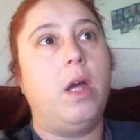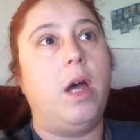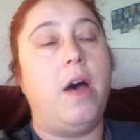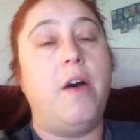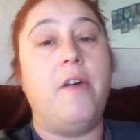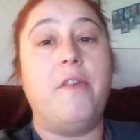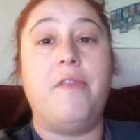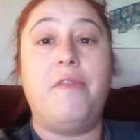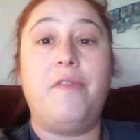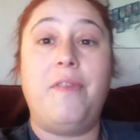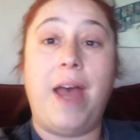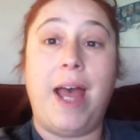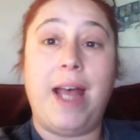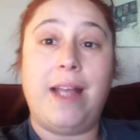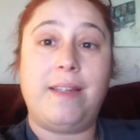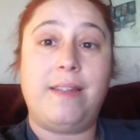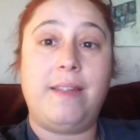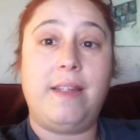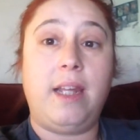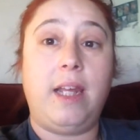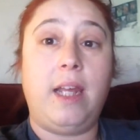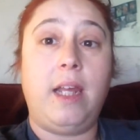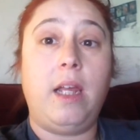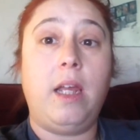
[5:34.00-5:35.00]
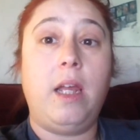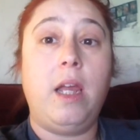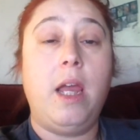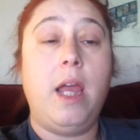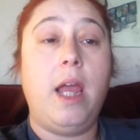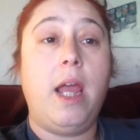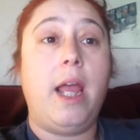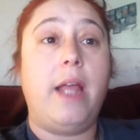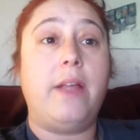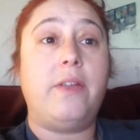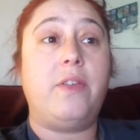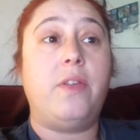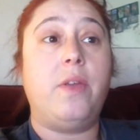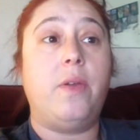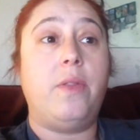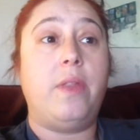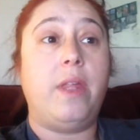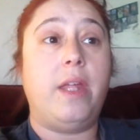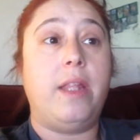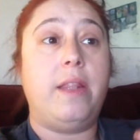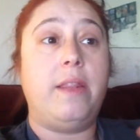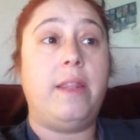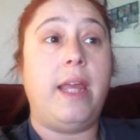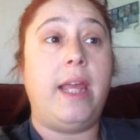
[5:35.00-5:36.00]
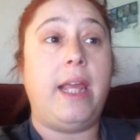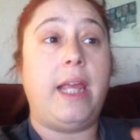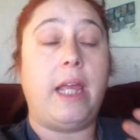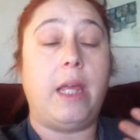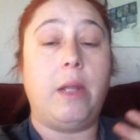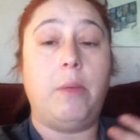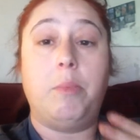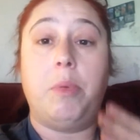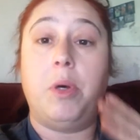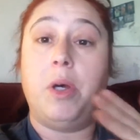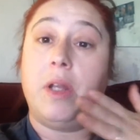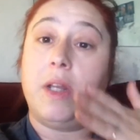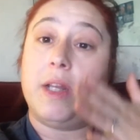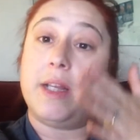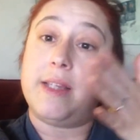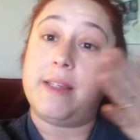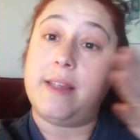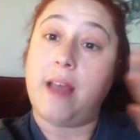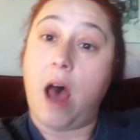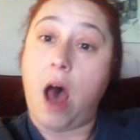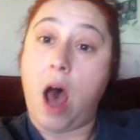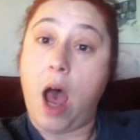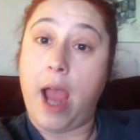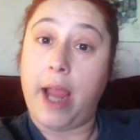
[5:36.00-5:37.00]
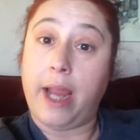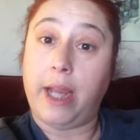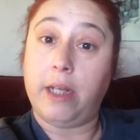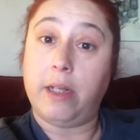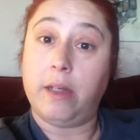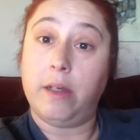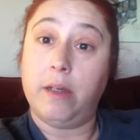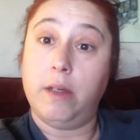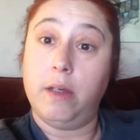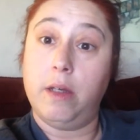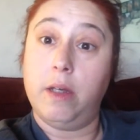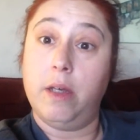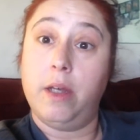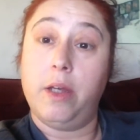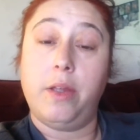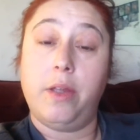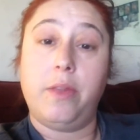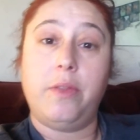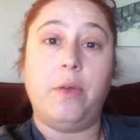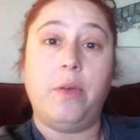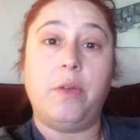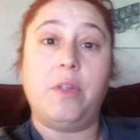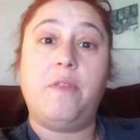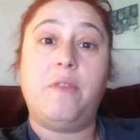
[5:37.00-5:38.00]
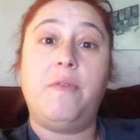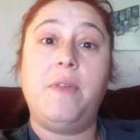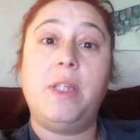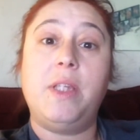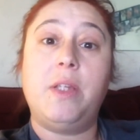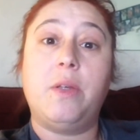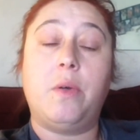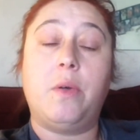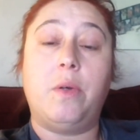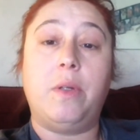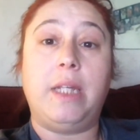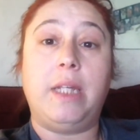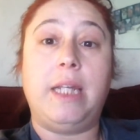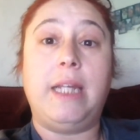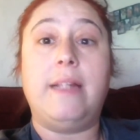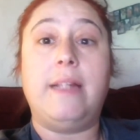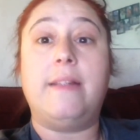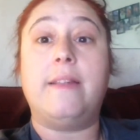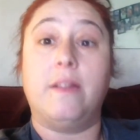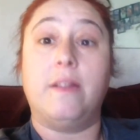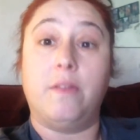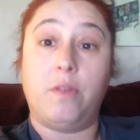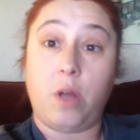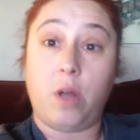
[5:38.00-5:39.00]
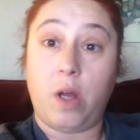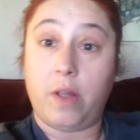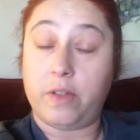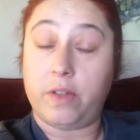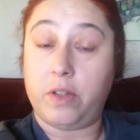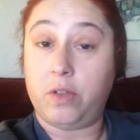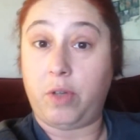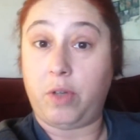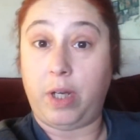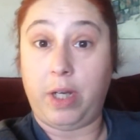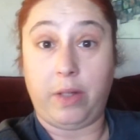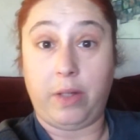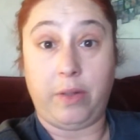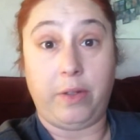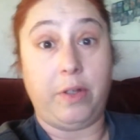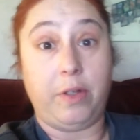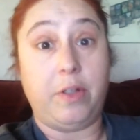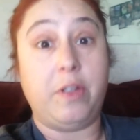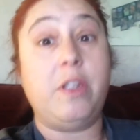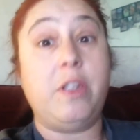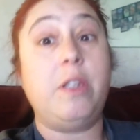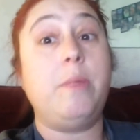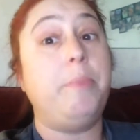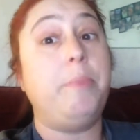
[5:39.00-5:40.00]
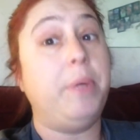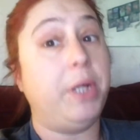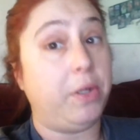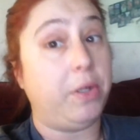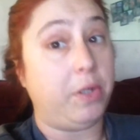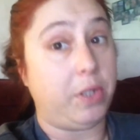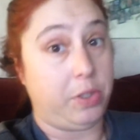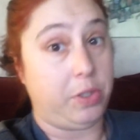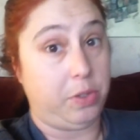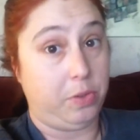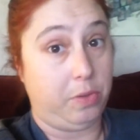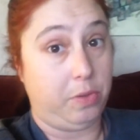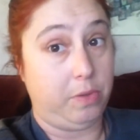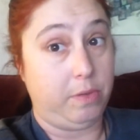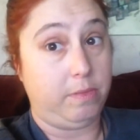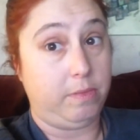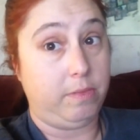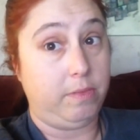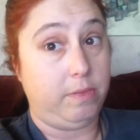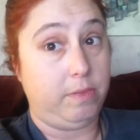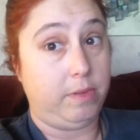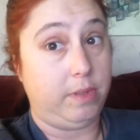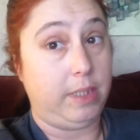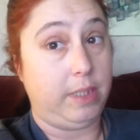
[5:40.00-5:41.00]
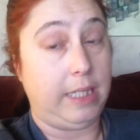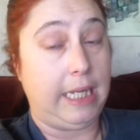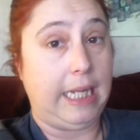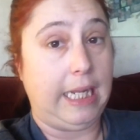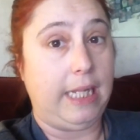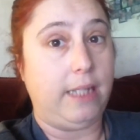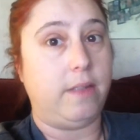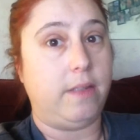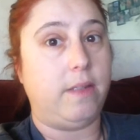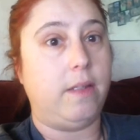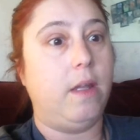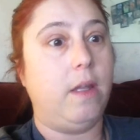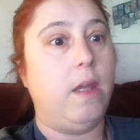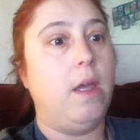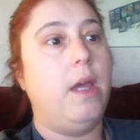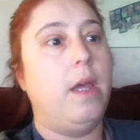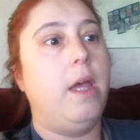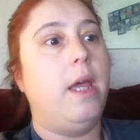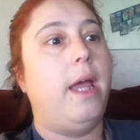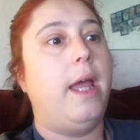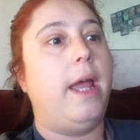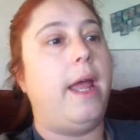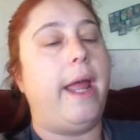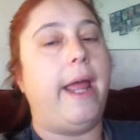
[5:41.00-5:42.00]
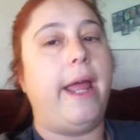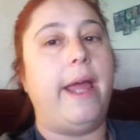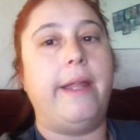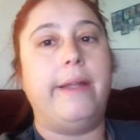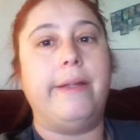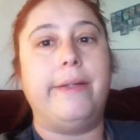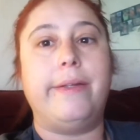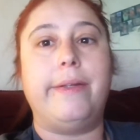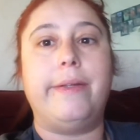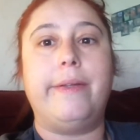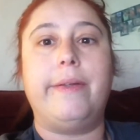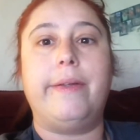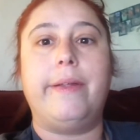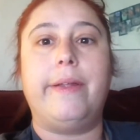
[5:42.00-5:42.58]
of fasting so that they can put aside those physical needs and to concentrate on their spiritual needs. And